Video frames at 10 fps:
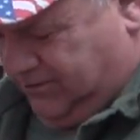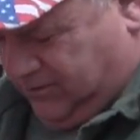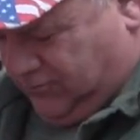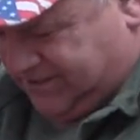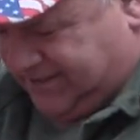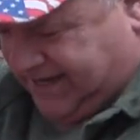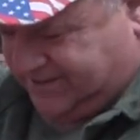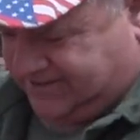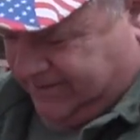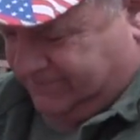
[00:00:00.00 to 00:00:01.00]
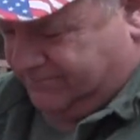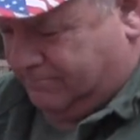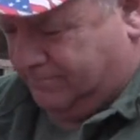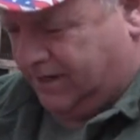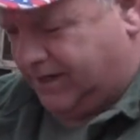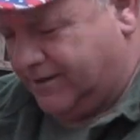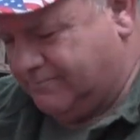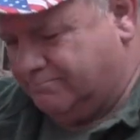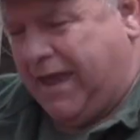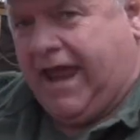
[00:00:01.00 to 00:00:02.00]
oh, what's that stuff? Uh,
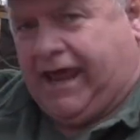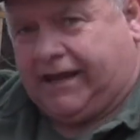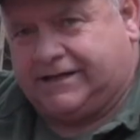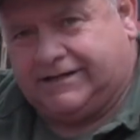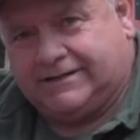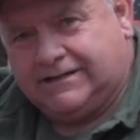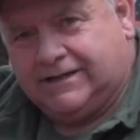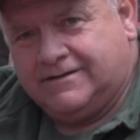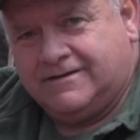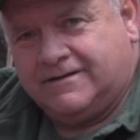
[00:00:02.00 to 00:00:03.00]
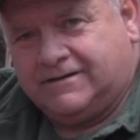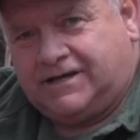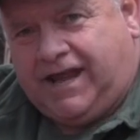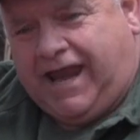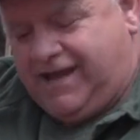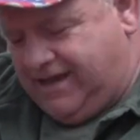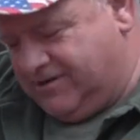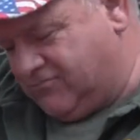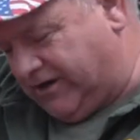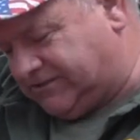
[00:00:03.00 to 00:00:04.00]
Bannock,
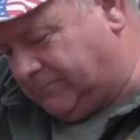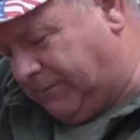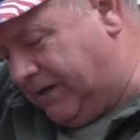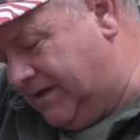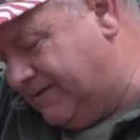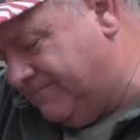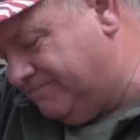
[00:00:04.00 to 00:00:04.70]
Canadian recipe.